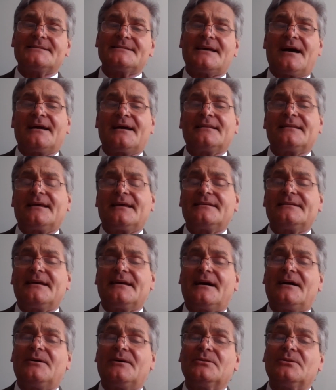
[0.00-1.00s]
has highlighted
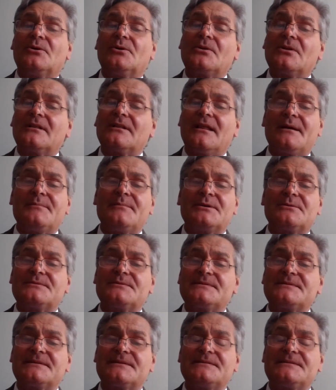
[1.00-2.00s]
how local climate
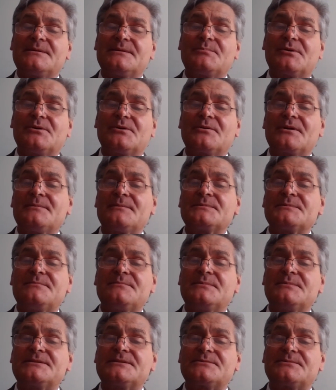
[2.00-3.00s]
resiliency programs
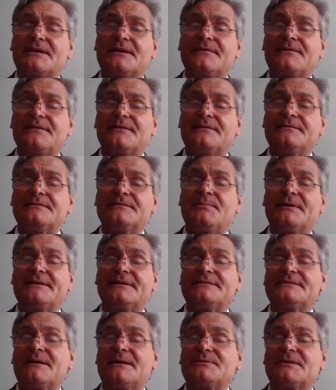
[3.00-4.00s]
can be strengthened
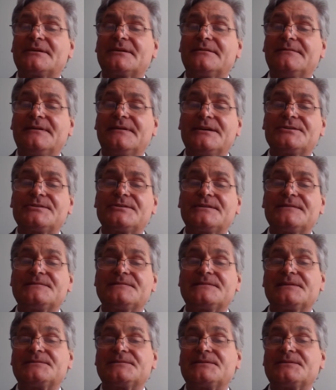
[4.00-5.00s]
by adopting
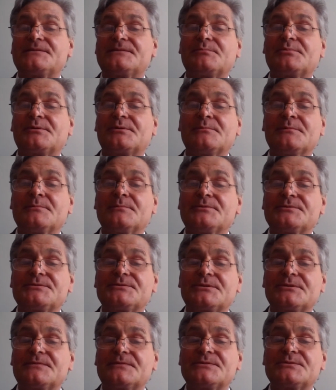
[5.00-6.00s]
innovations such as impermeable
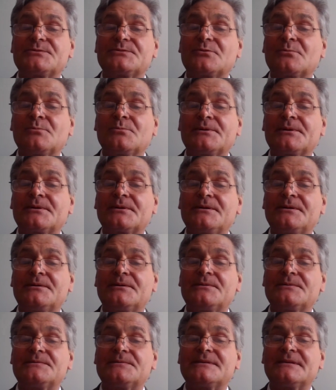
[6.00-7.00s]
surface stormwater
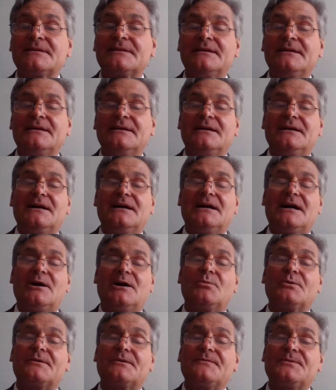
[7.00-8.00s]
codes,
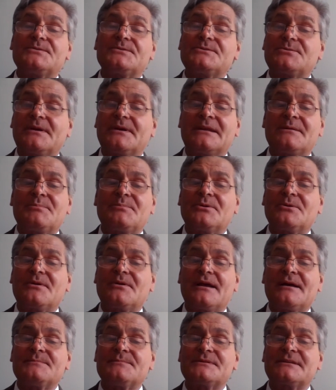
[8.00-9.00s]
how workforce training
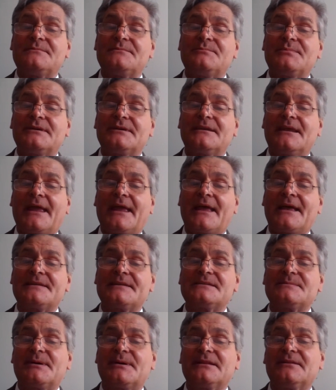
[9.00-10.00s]
programs can be
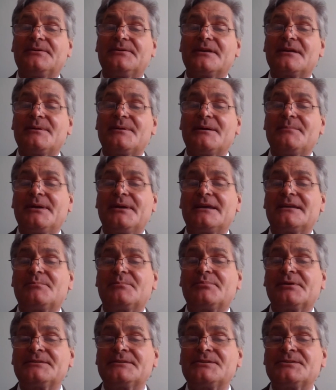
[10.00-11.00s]
enhanced by learning about paid
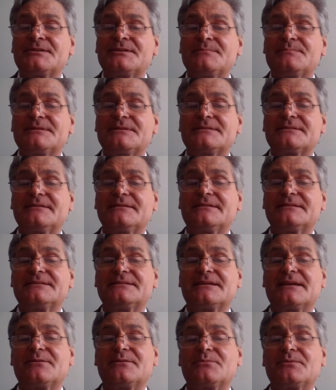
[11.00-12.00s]
apprenticeships
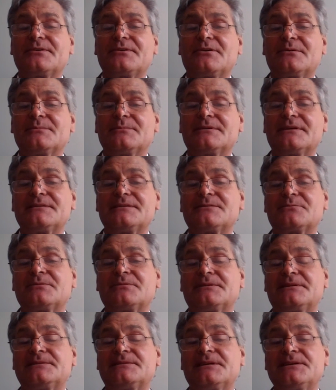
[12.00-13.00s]
tied together with harmonized
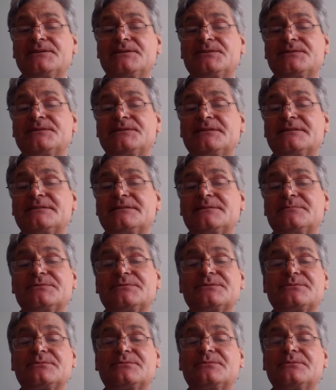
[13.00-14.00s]
accreditation
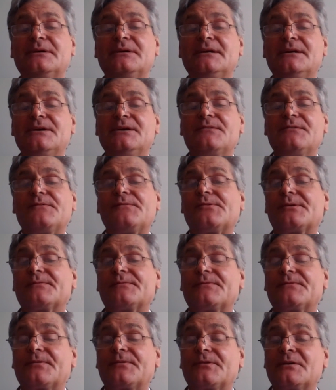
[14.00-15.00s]
systems through
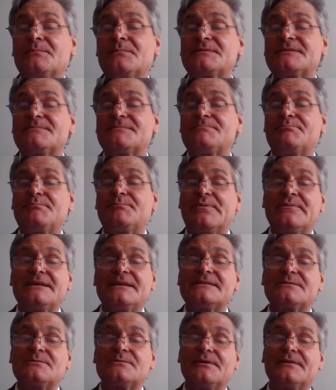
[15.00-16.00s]
foreign firms
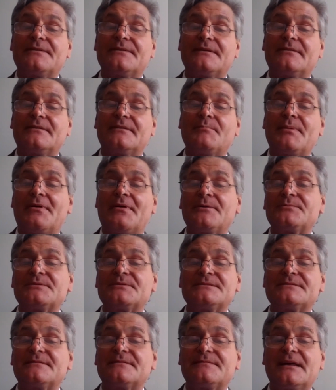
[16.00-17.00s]
based within the
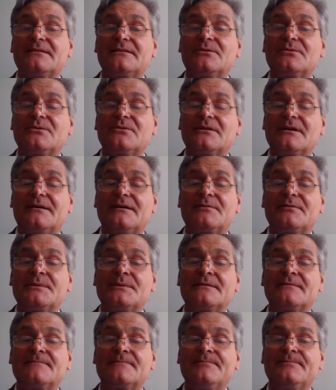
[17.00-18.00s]
boundaries of that local
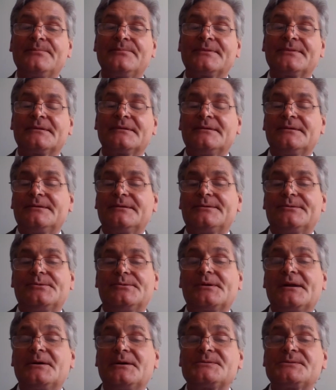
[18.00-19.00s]
government,
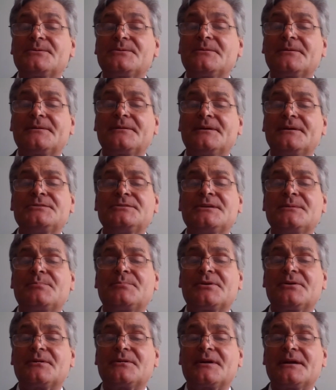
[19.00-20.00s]
or how solar energy
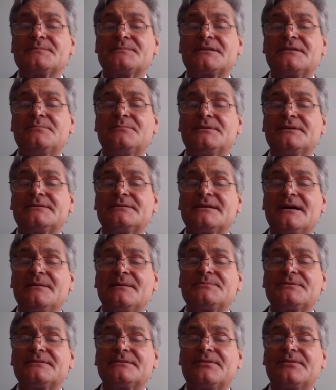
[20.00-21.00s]
programs can be
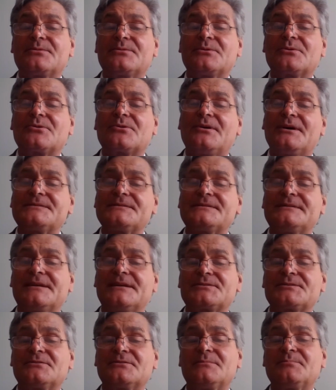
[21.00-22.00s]
adopted through
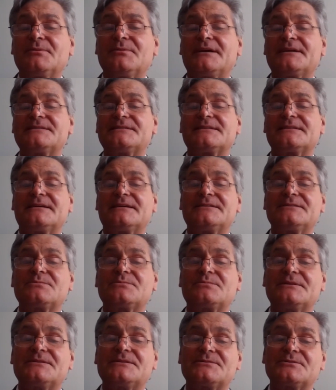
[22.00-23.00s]
cross-national applied
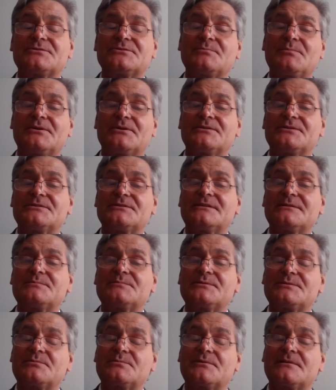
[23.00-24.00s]
science research
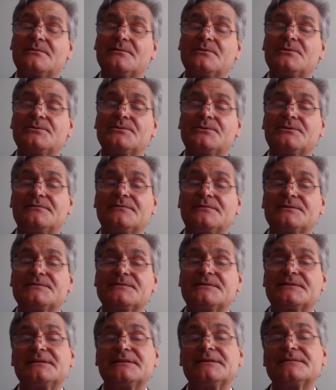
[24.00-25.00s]
partnerships with local
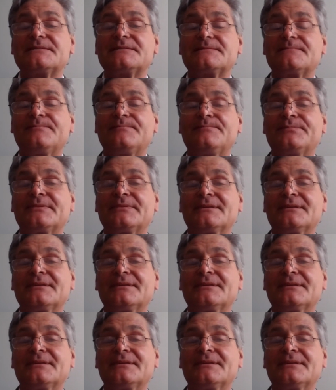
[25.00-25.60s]
universities.